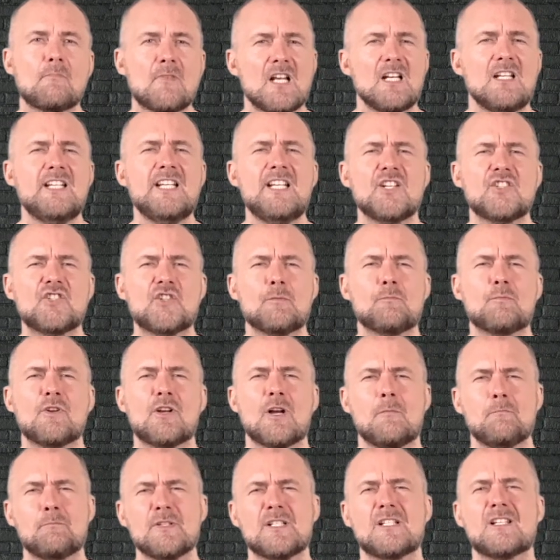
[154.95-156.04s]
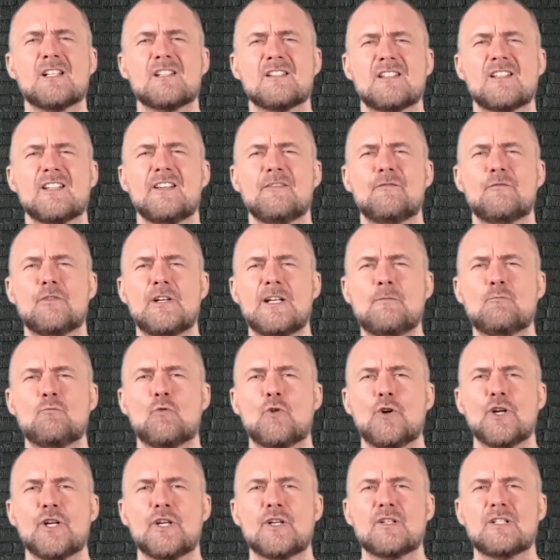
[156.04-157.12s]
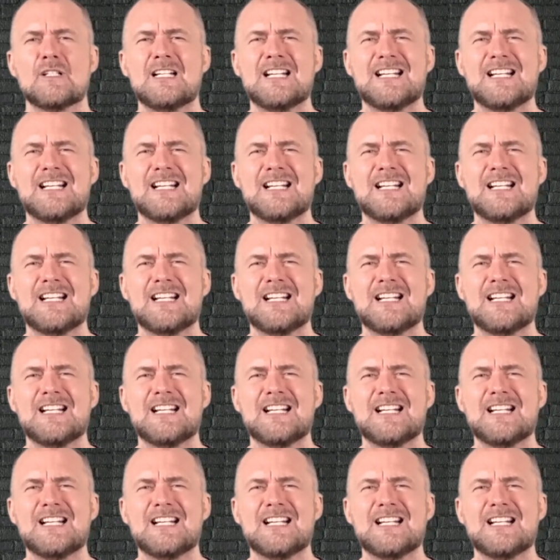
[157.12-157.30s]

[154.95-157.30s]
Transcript: leadership competency framework,